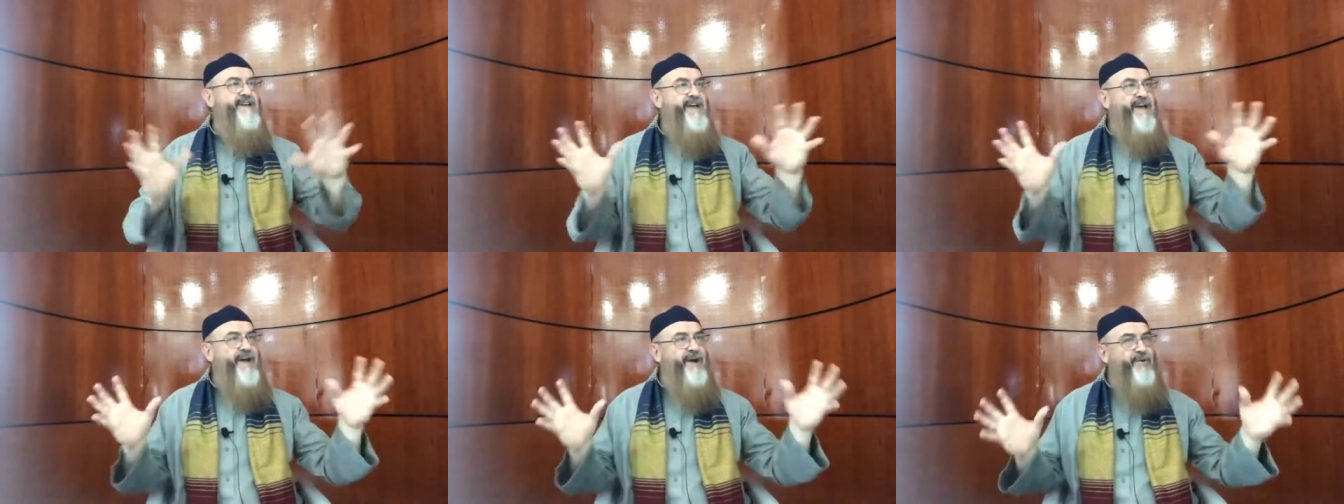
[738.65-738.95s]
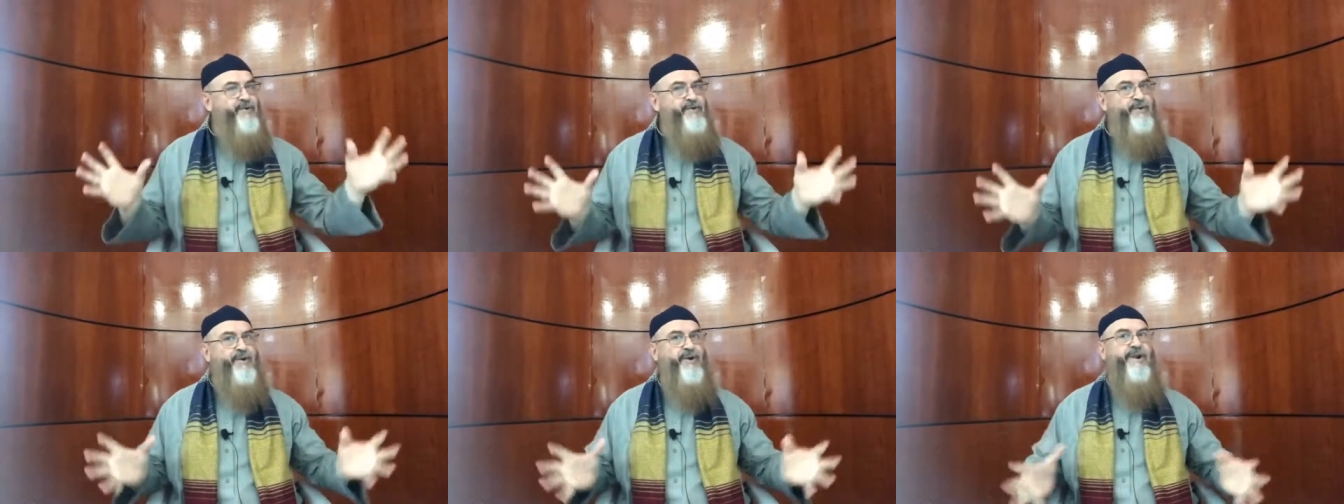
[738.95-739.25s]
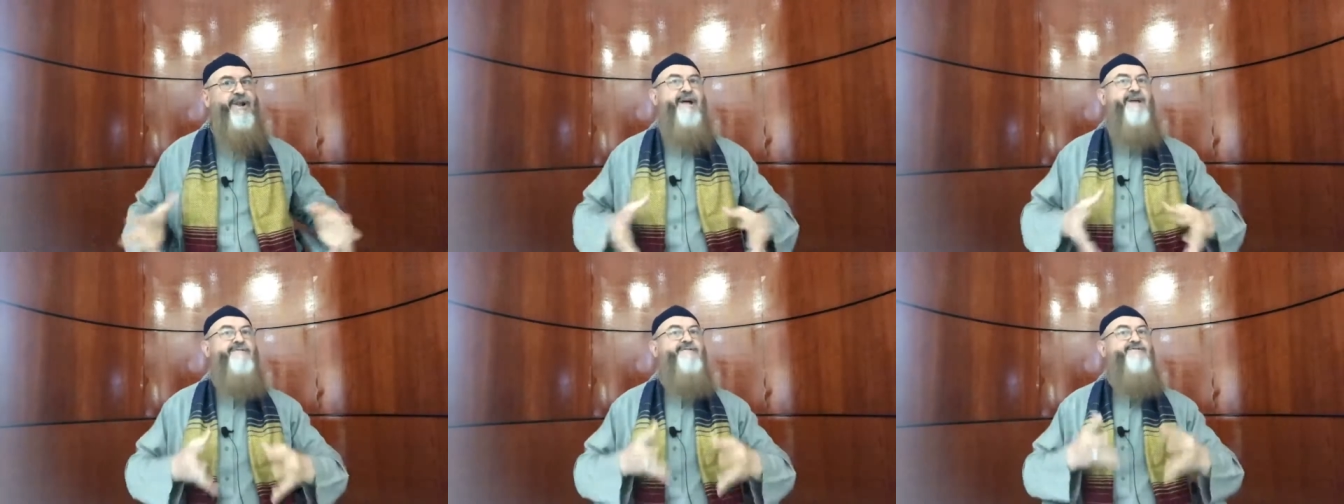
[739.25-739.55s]
how your
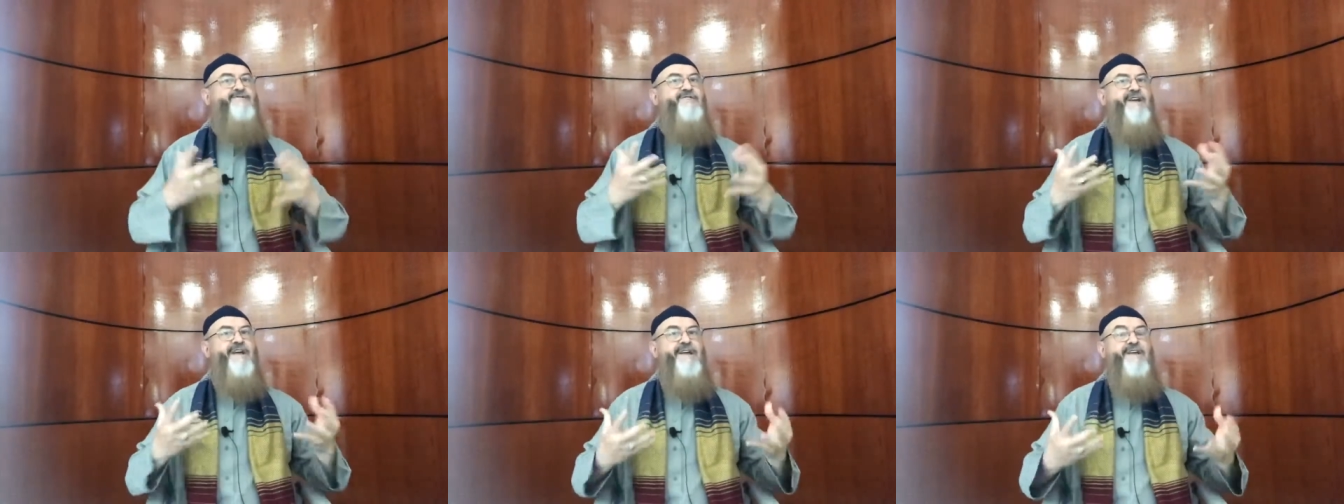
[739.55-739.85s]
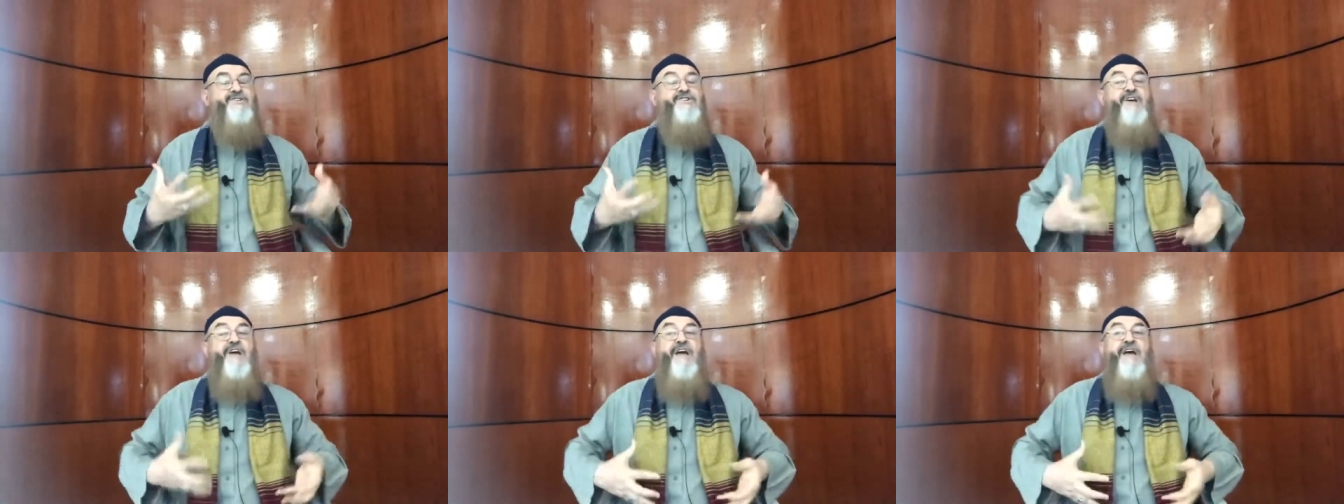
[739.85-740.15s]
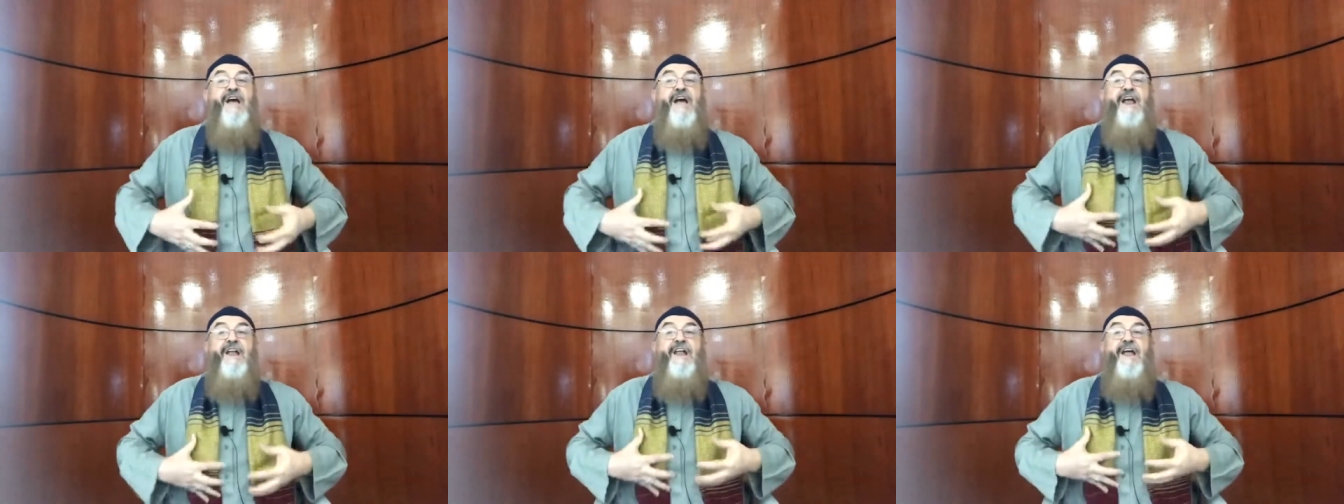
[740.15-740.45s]
life changed
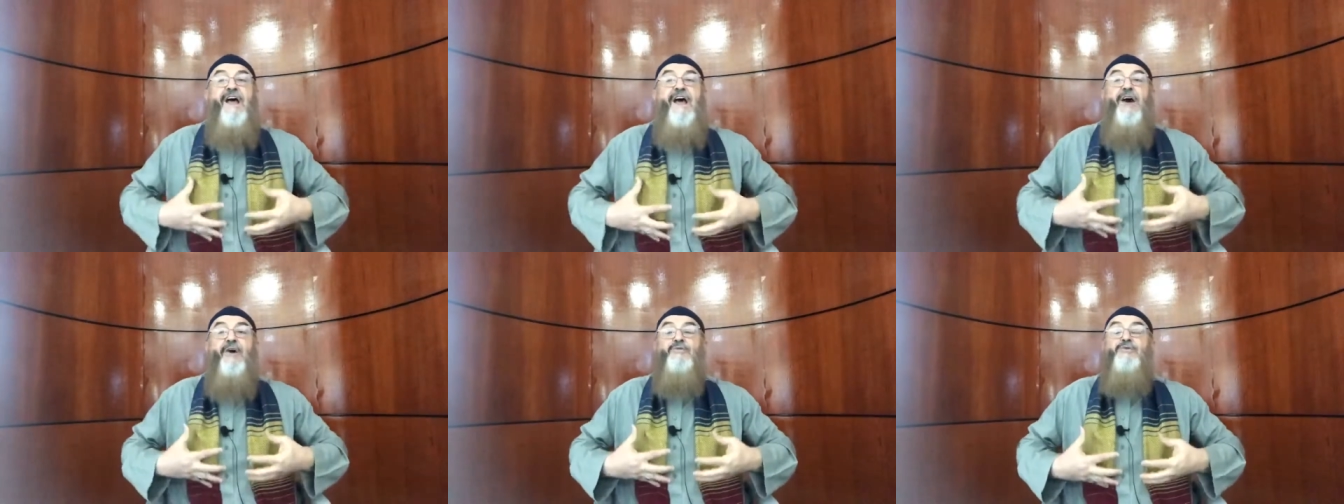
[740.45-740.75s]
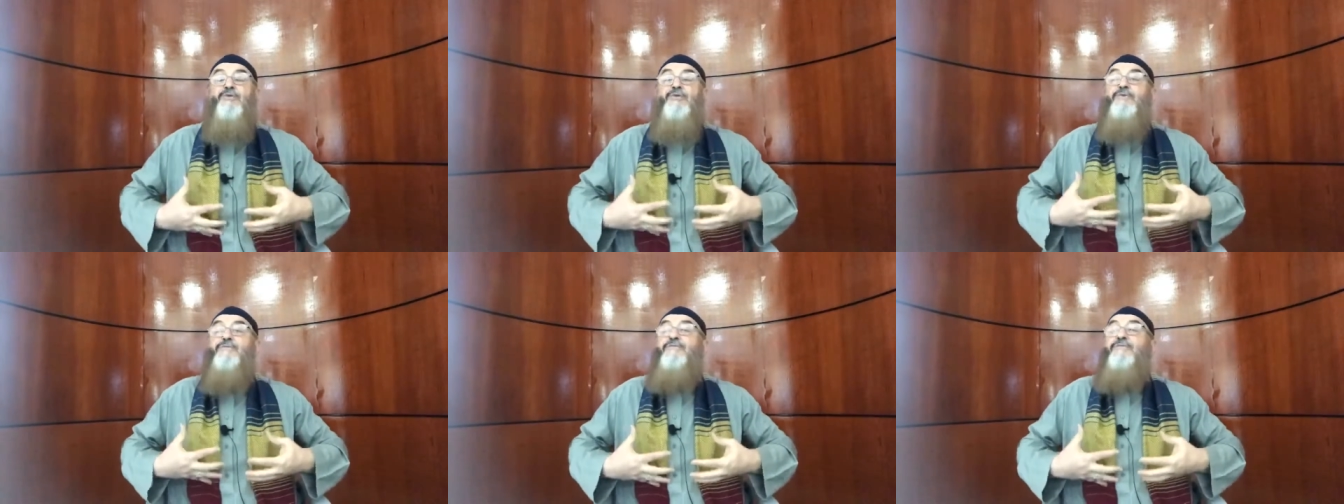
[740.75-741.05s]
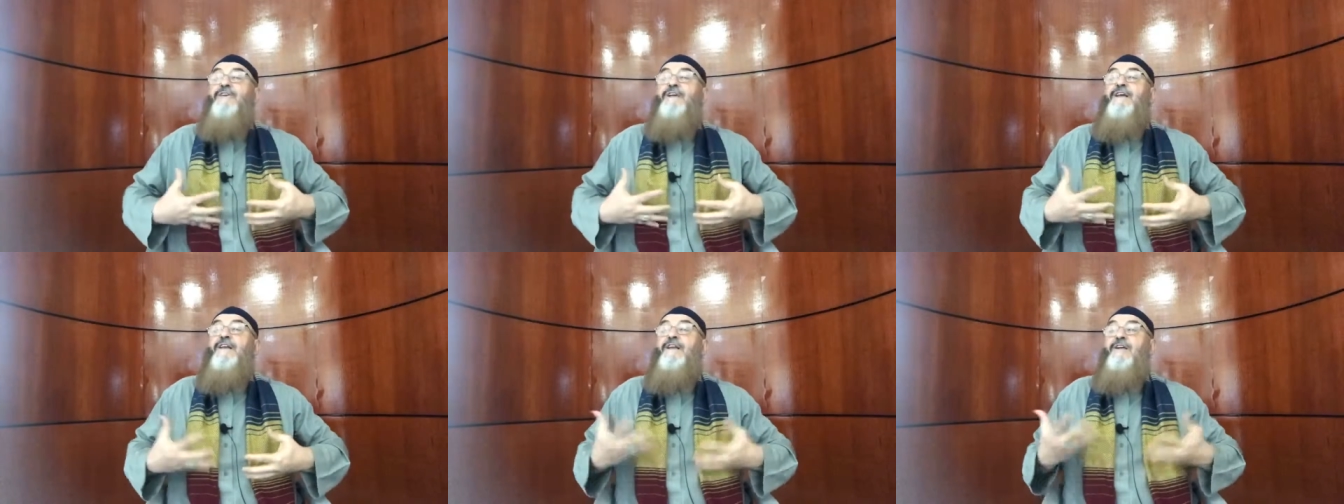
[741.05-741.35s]
and how your
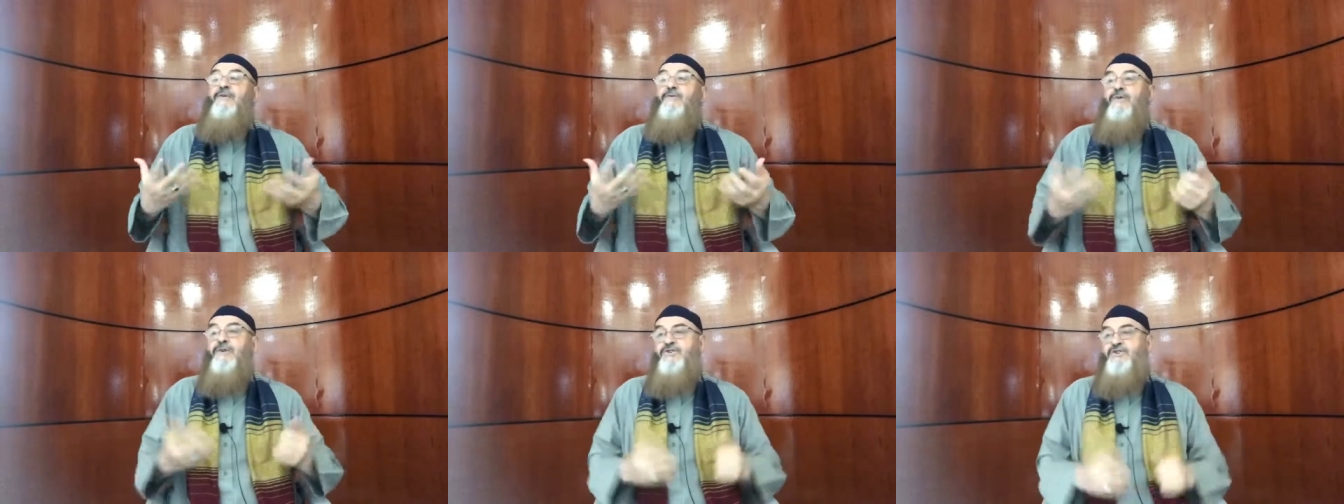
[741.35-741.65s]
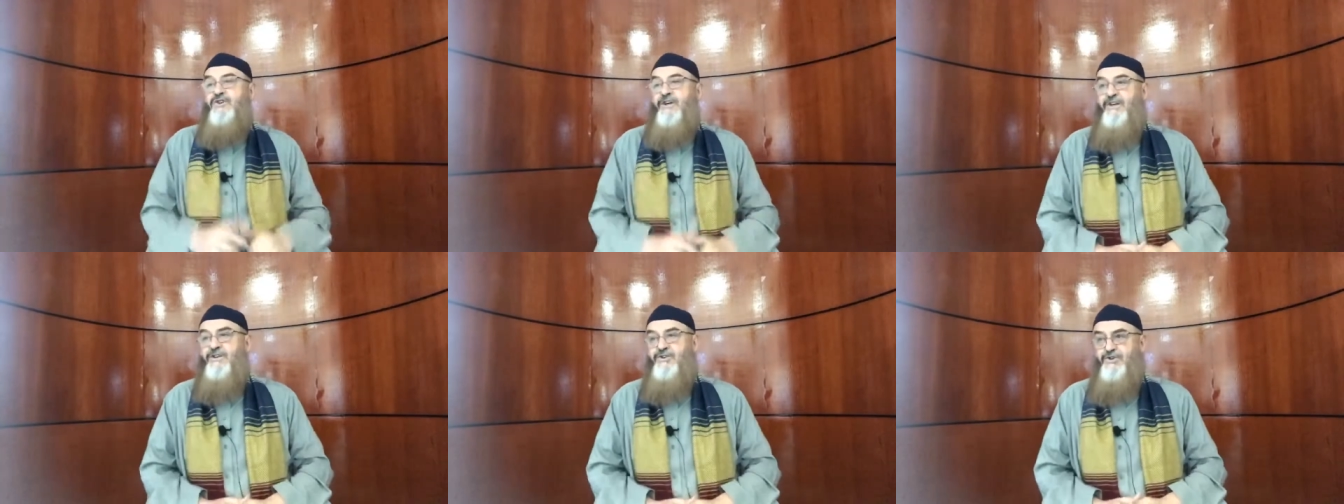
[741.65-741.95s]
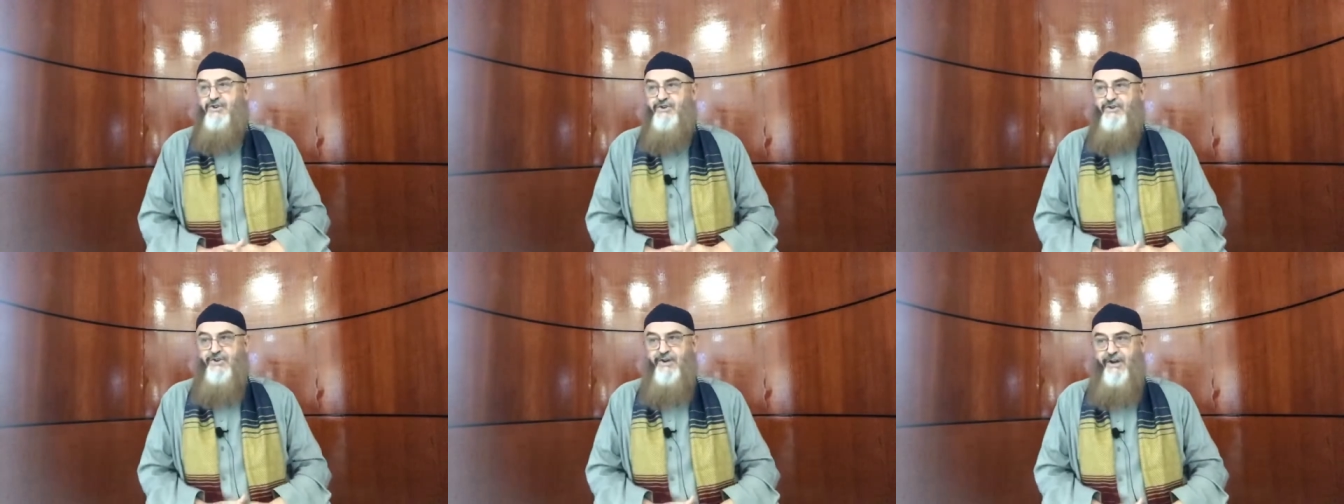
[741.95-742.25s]
feeling will change,
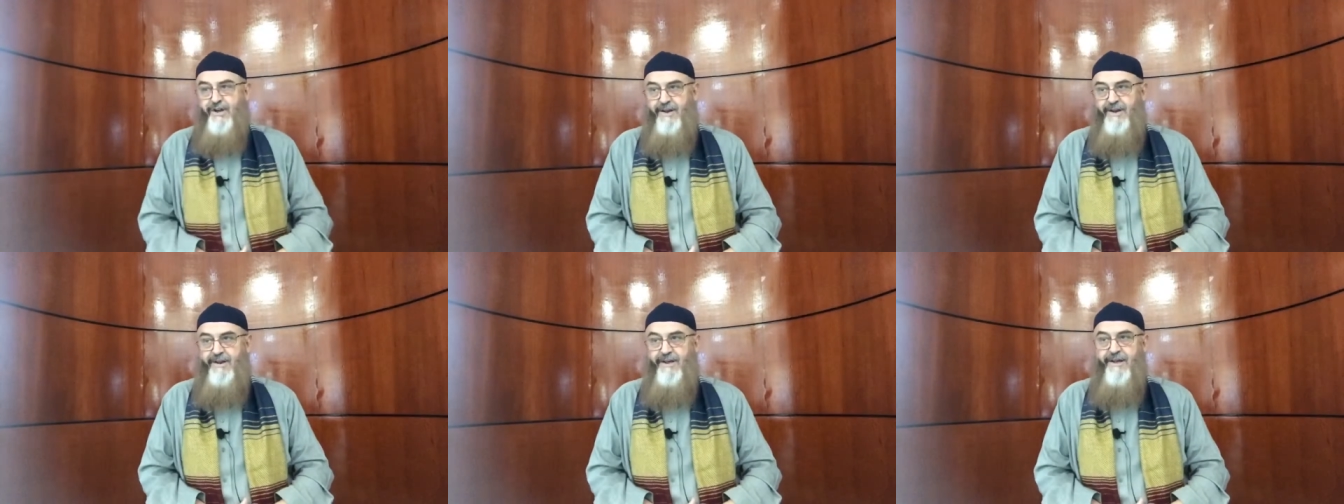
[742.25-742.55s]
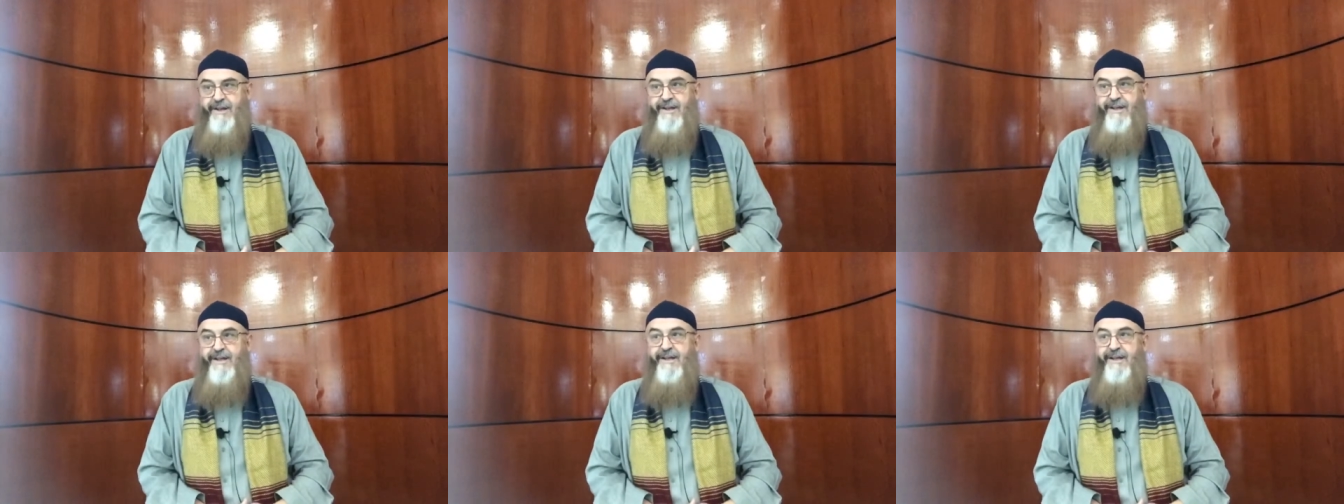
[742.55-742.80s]
inshallah.